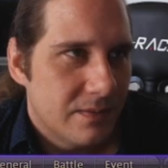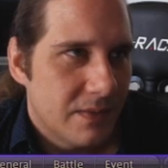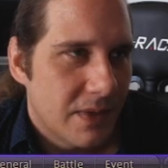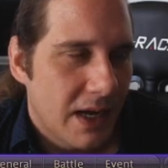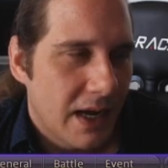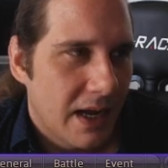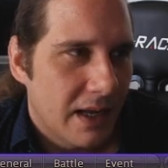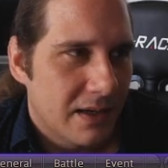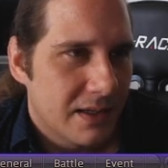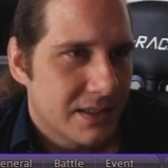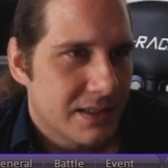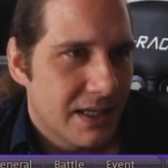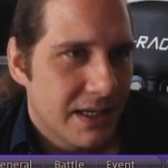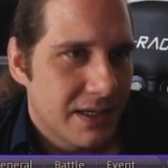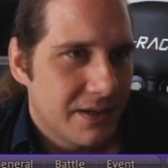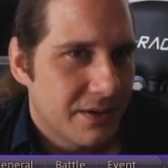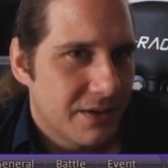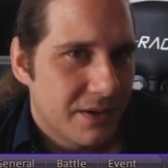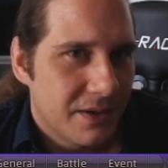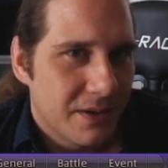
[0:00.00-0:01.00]

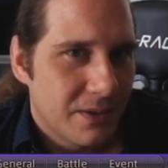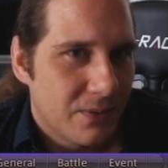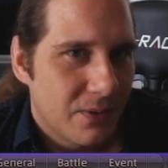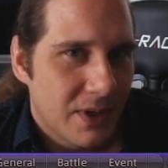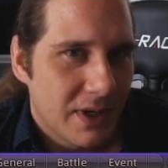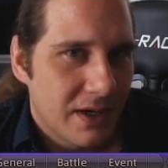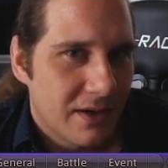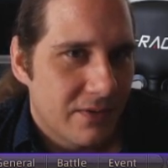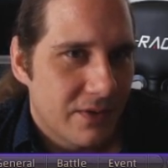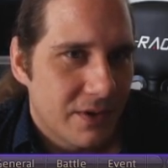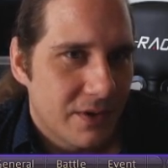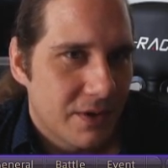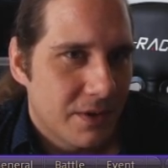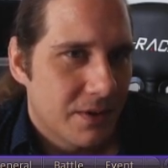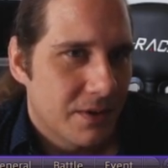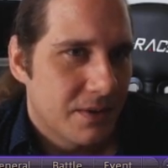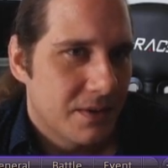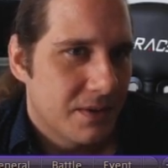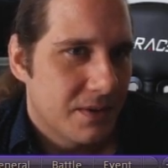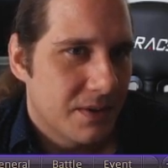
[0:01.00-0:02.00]
Alexander
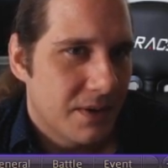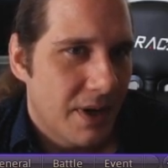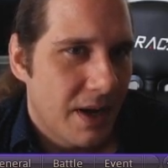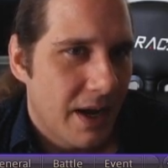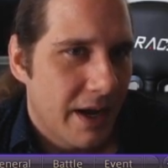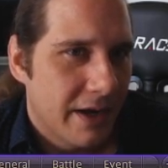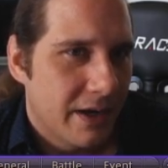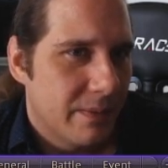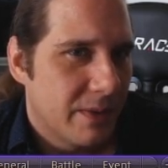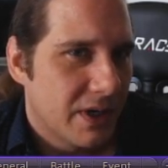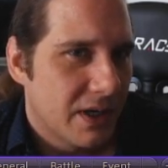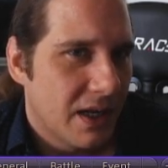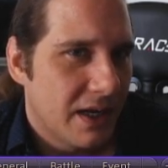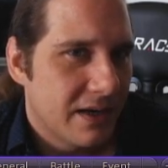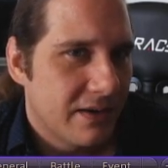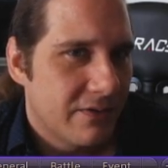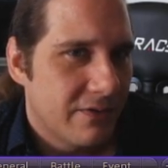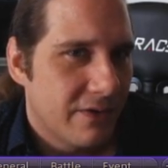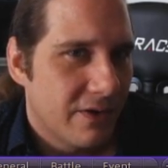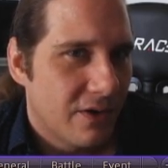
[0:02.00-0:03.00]
whatever anima light
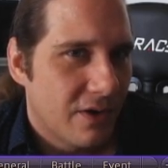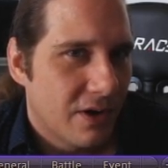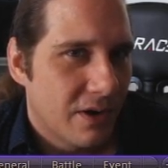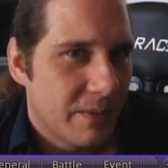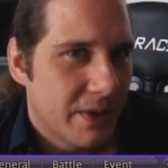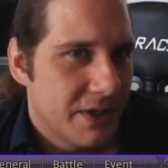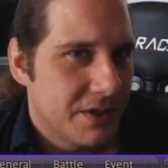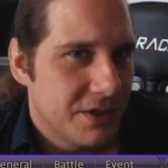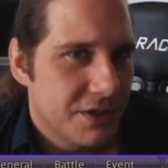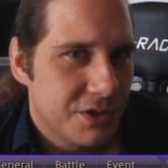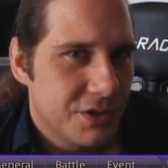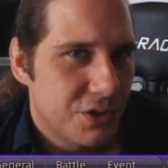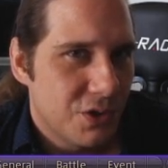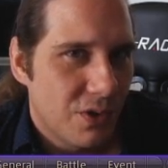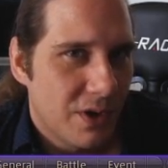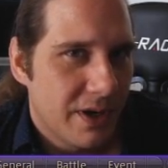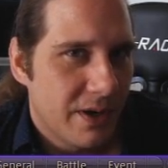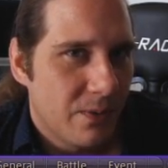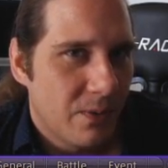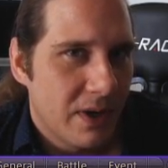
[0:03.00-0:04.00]
farm, and just
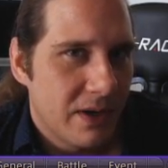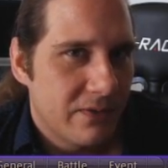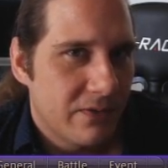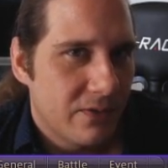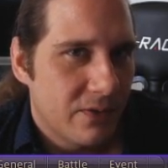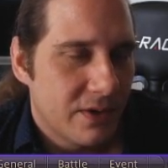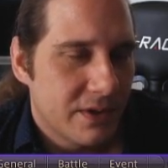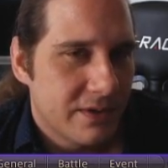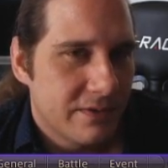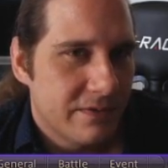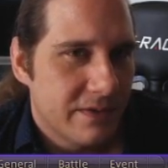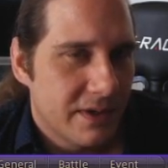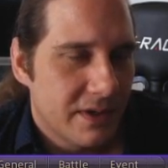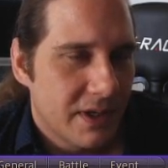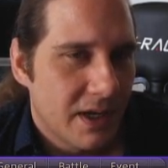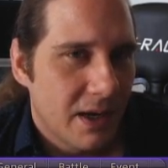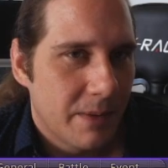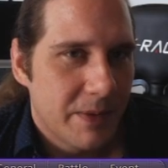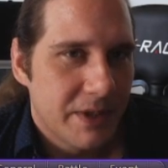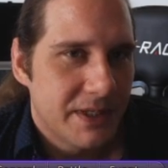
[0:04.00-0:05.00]
join and wait for it to fill
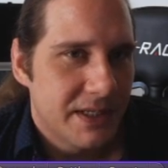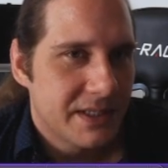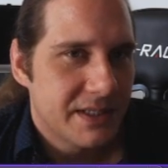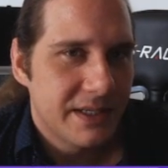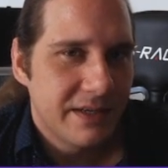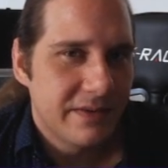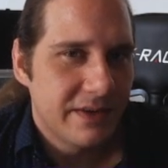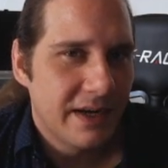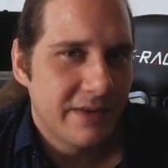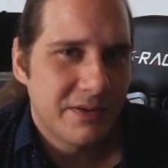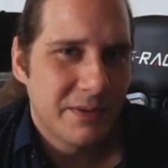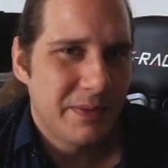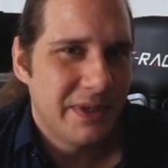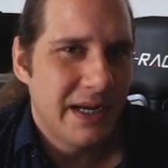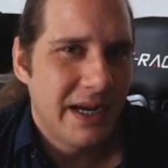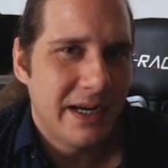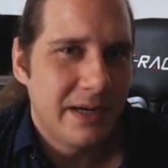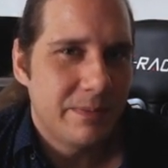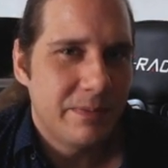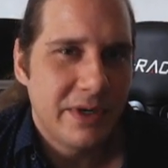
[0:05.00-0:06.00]
up. It doesn't even have to be
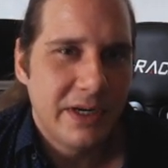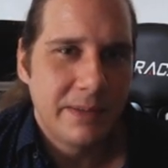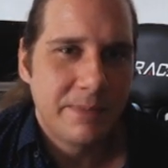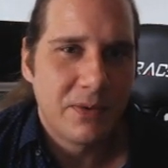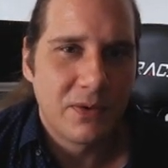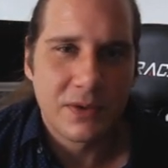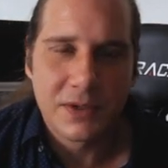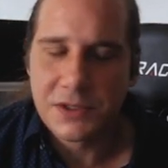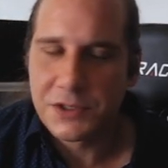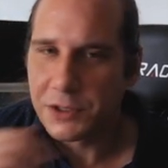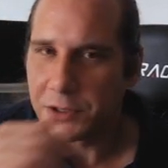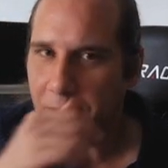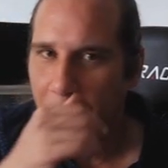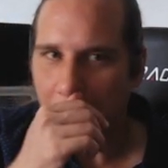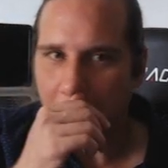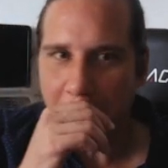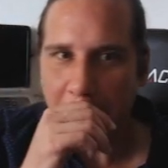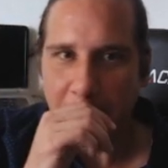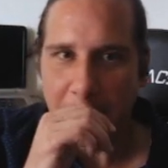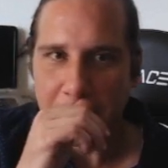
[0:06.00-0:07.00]
8 people because you're
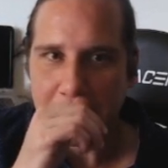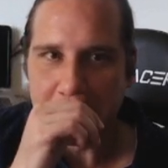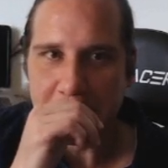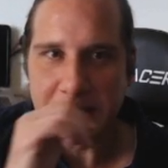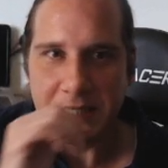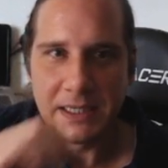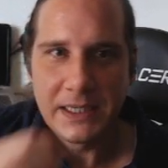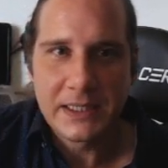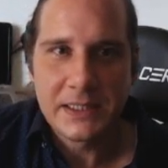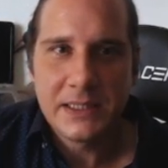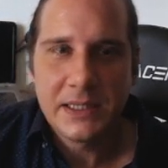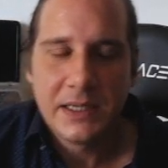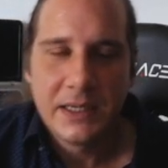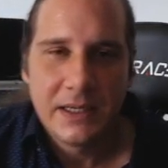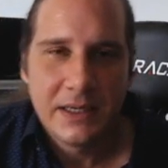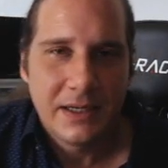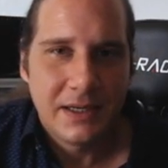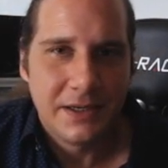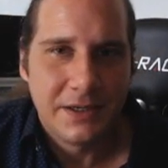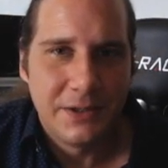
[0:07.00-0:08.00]
going in unsynced,
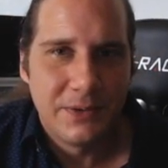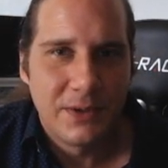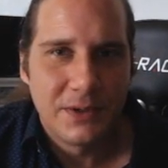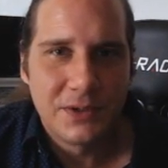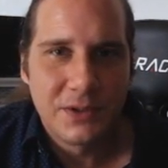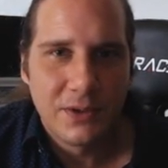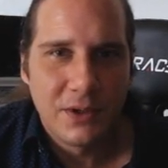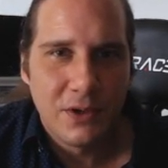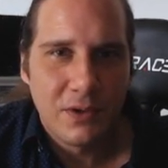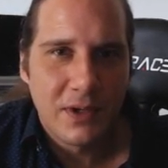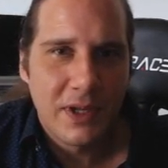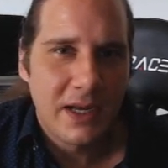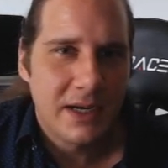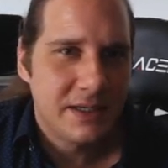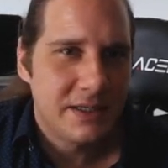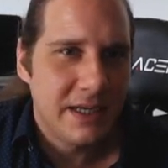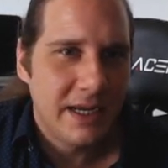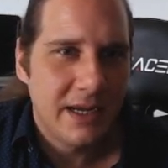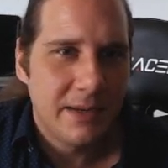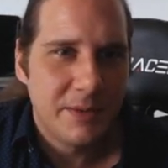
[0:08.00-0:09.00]
and you won't do a whole lot of
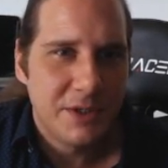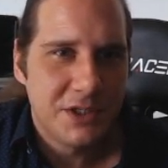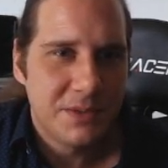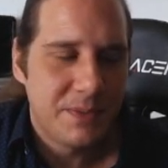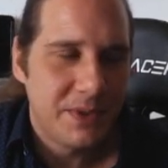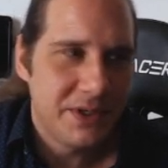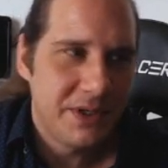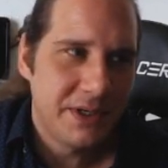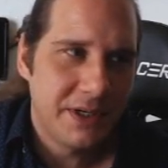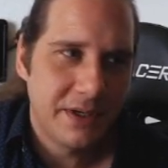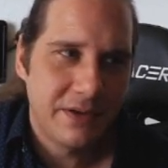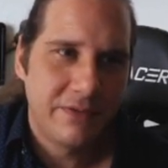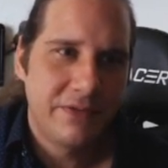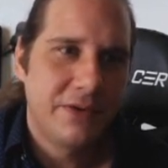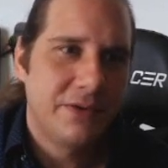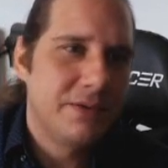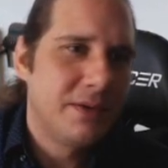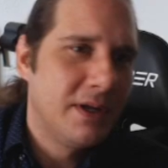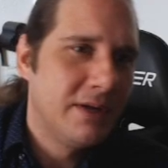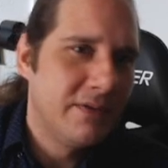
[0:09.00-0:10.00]
damage, but you get a
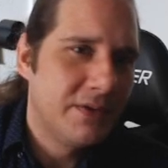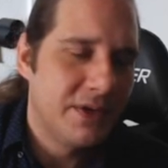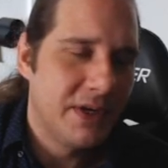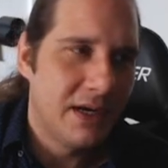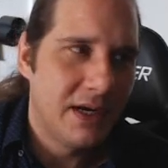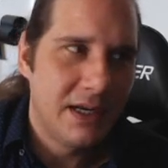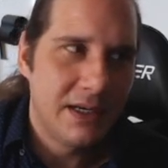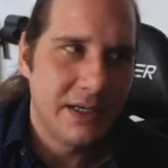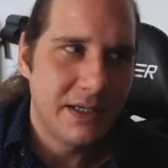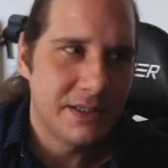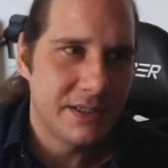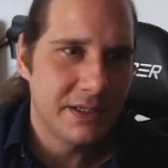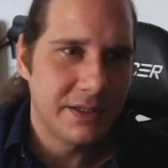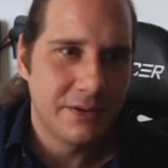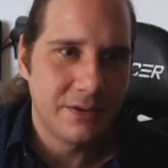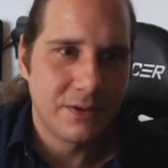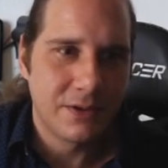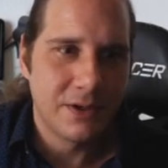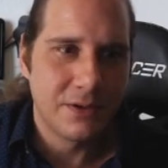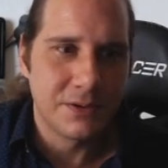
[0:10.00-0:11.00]
few level 90s and
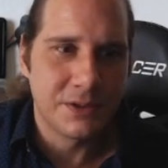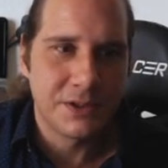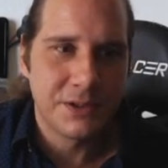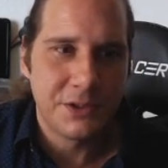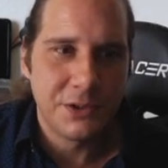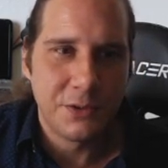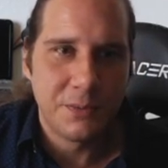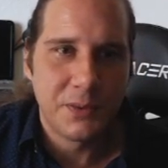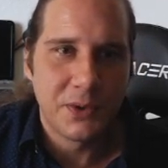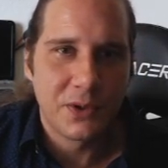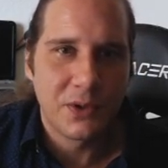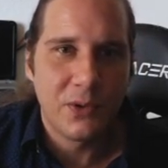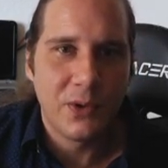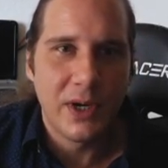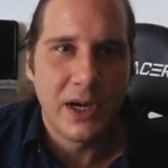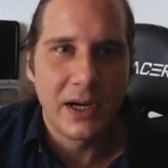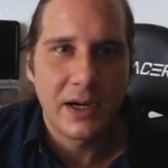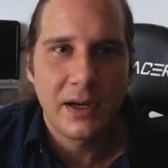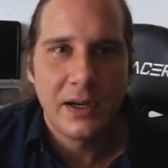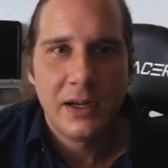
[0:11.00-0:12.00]
it'll go super quick.